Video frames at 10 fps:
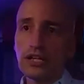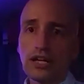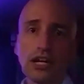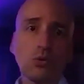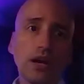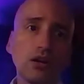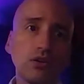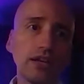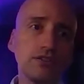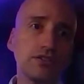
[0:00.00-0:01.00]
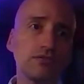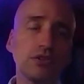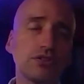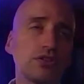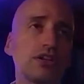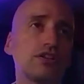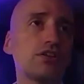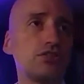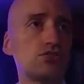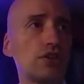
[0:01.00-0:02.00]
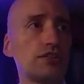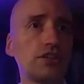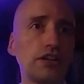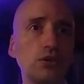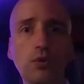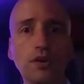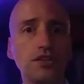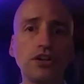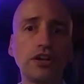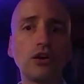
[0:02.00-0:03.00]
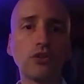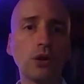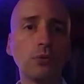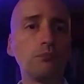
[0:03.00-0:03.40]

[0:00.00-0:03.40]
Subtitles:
At a quick glance, looks like it doesn't address any of the ones that are here, though.